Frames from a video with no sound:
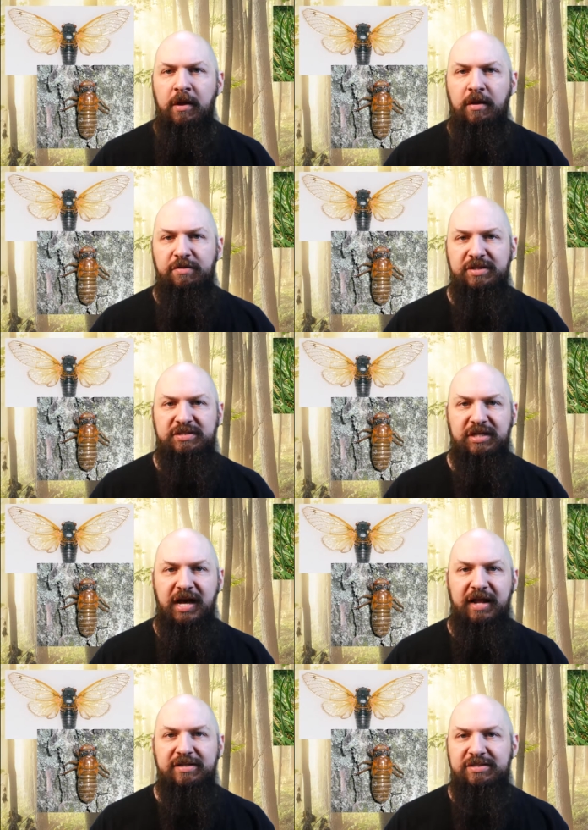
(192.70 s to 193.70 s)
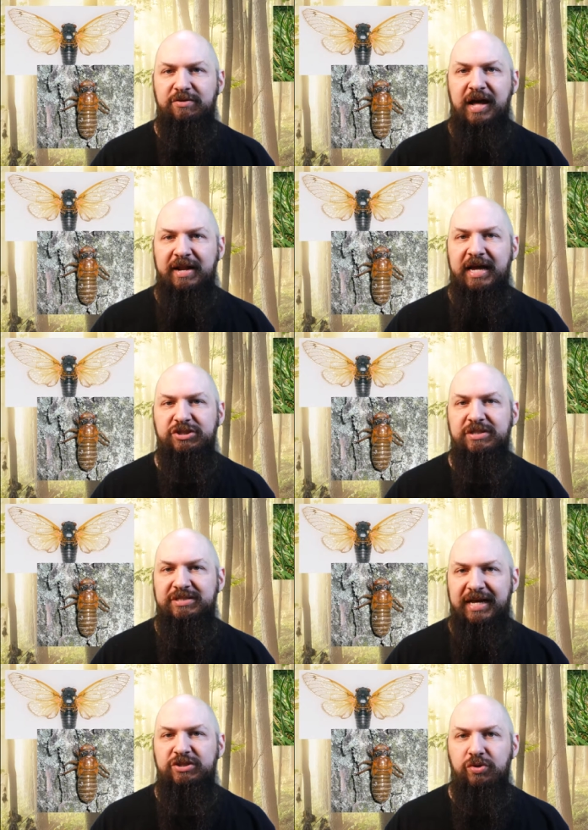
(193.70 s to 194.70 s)
These cicadas are not actually
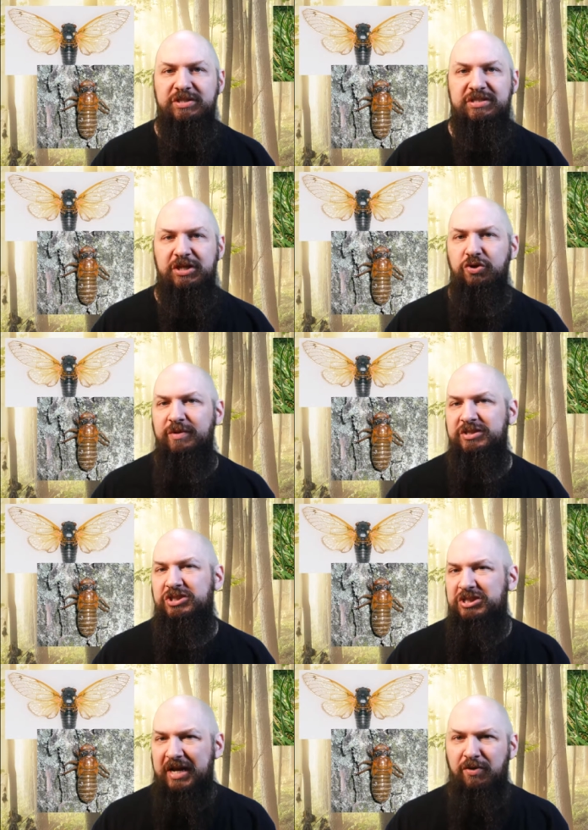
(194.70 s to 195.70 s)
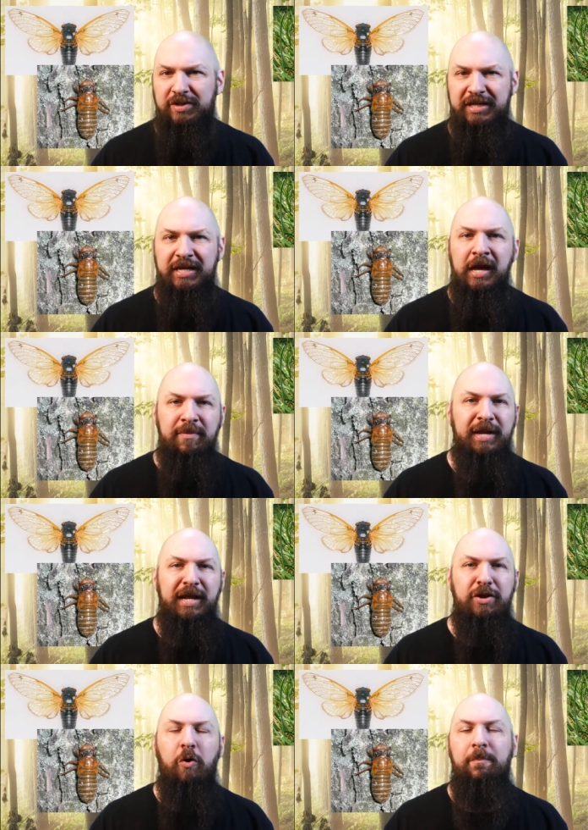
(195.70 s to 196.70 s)
dangerous to humans generally,
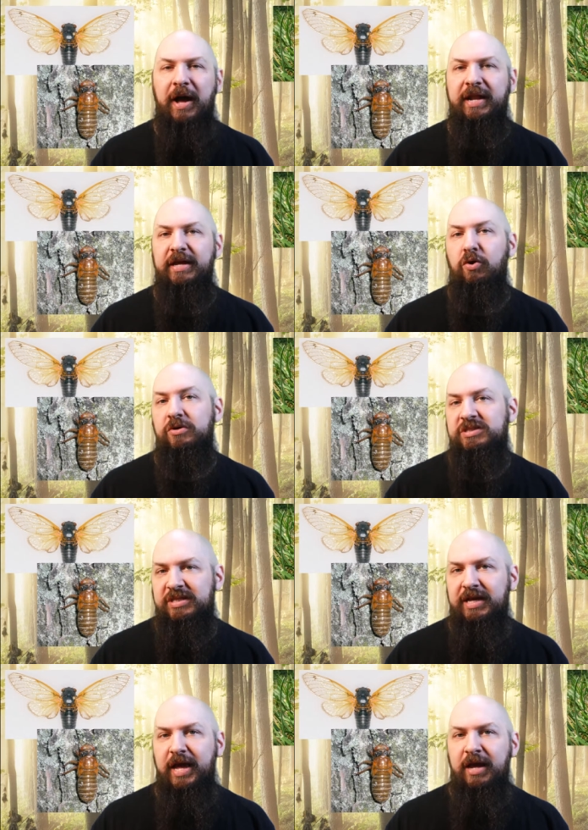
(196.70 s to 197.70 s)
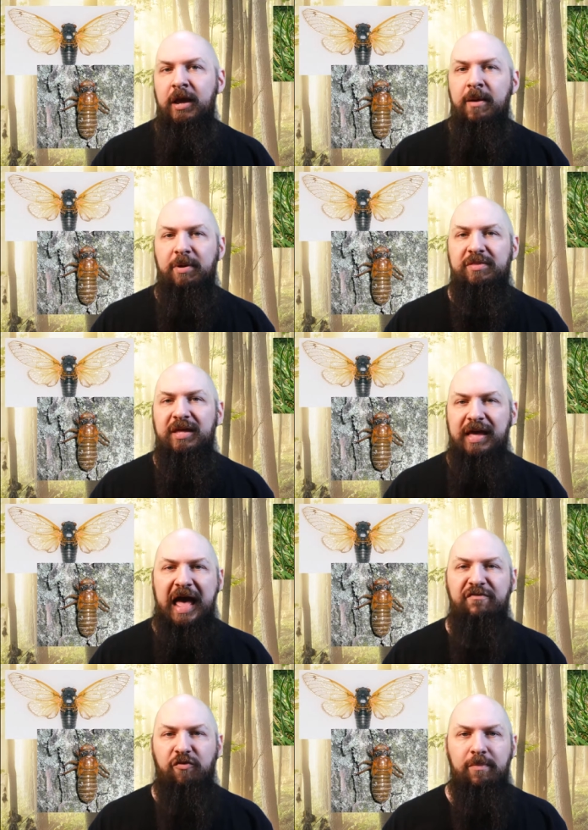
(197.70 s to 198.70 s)
meaning no biting or stinging, but the
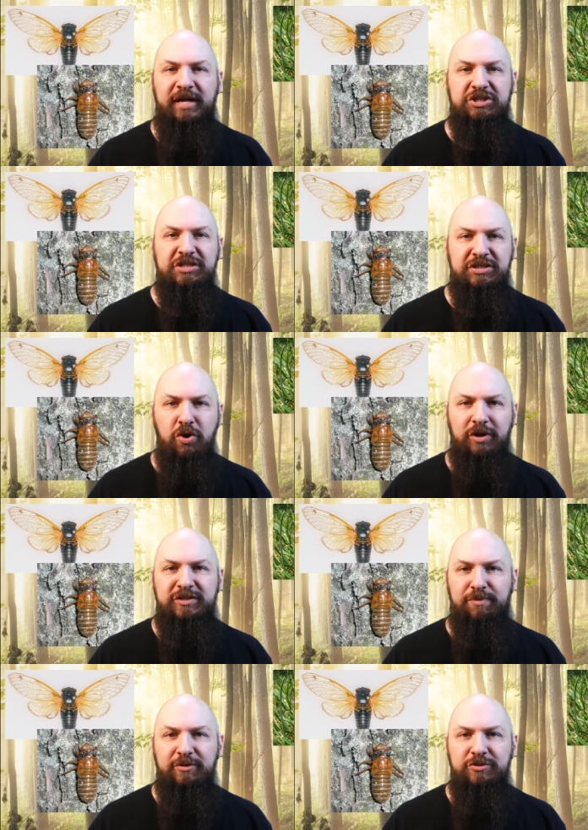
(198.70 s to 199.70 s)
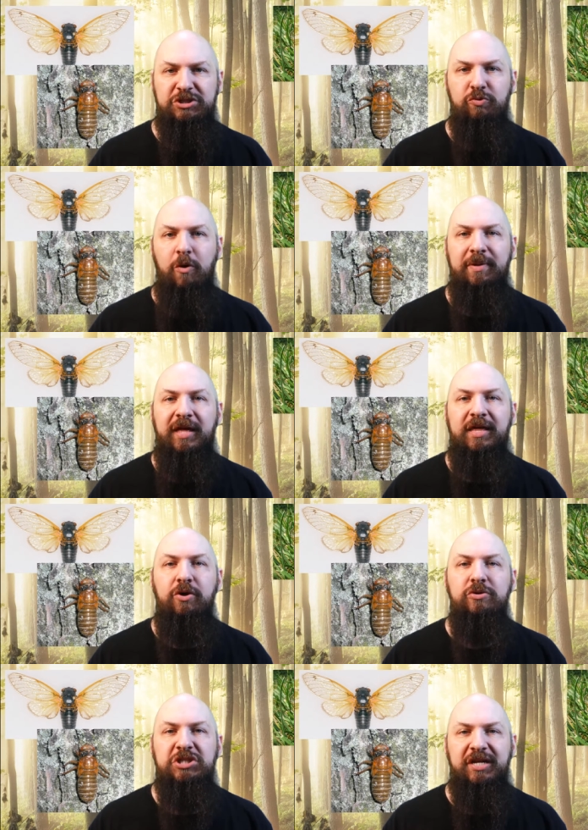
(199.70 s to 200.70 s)
aforementioned noise pollution will be a
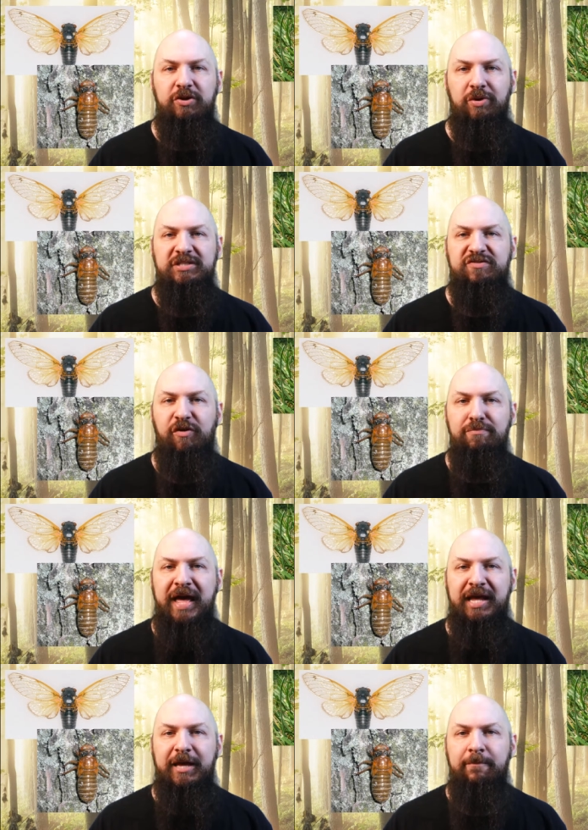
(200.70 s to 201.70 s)
huge hindrance for many.